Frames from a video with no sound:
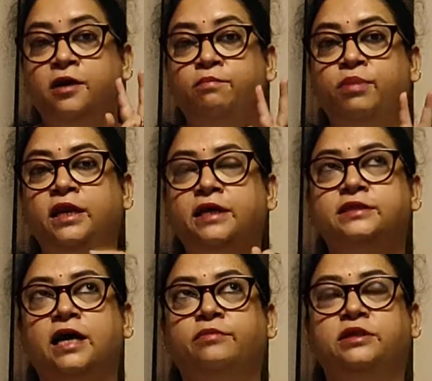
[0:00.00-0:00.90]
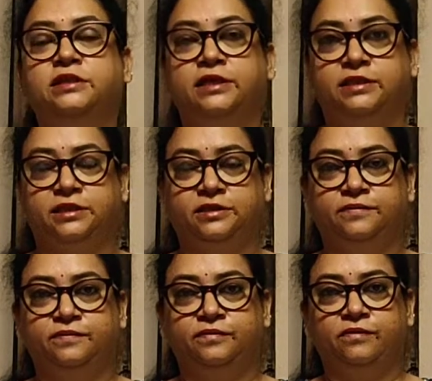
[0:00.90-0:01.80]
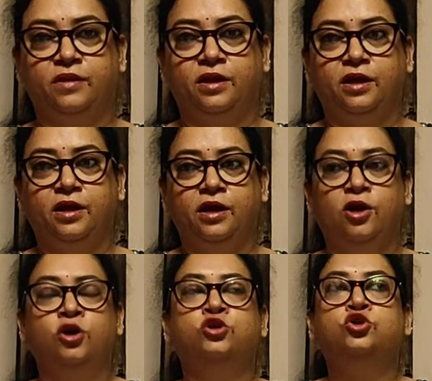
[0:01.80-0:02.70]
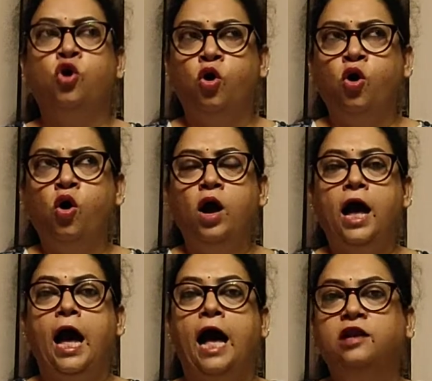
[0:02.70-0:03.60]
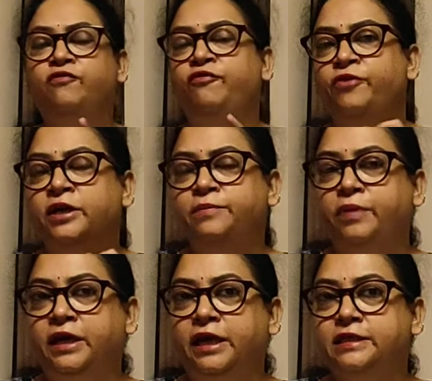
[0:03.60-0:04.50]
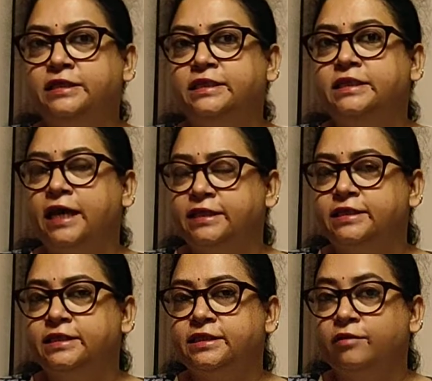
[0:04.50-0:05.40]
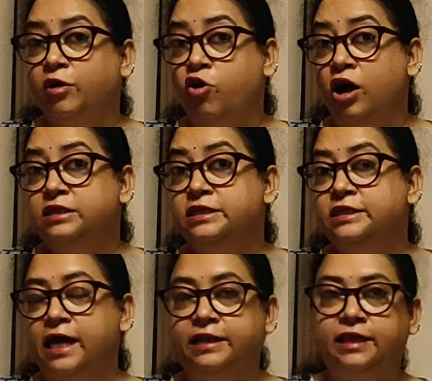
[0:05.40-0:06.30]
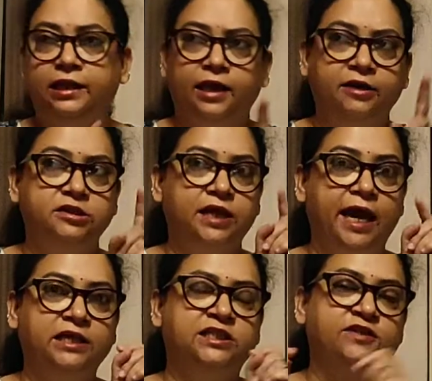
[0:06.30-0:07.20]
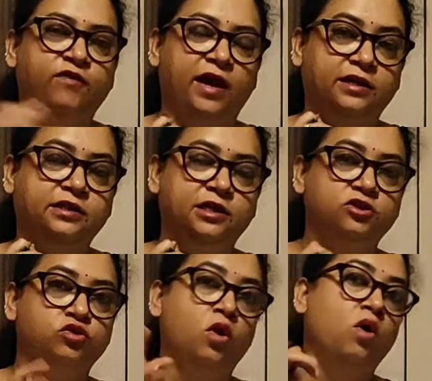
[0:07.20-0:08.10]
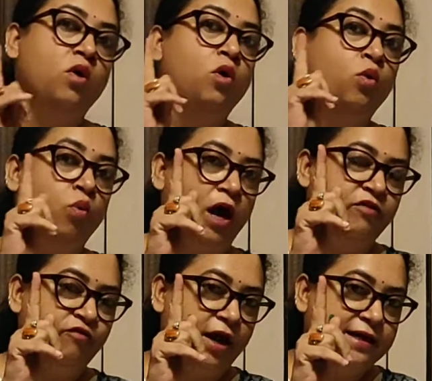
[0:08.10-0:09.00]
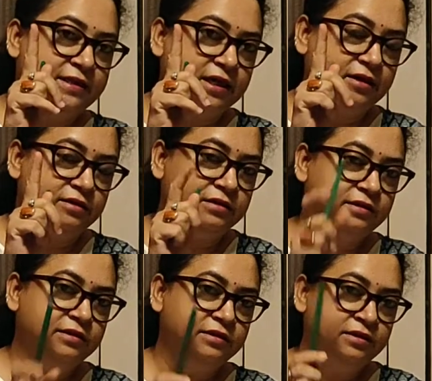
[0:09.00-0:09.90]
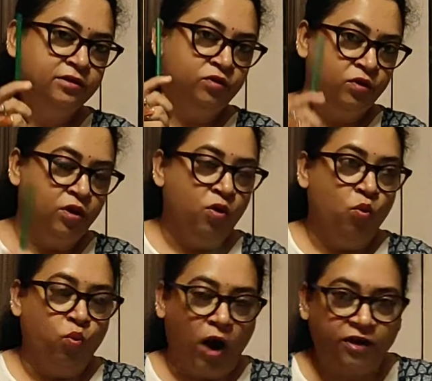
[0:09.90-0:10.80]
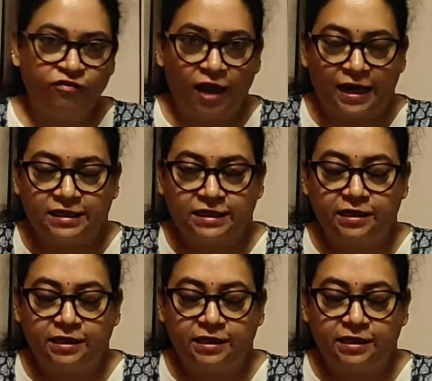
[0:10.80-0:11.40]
That is why his test is known as Binet-Simon test. So Alfred Binet's test, because he said that there is X factor, so one factor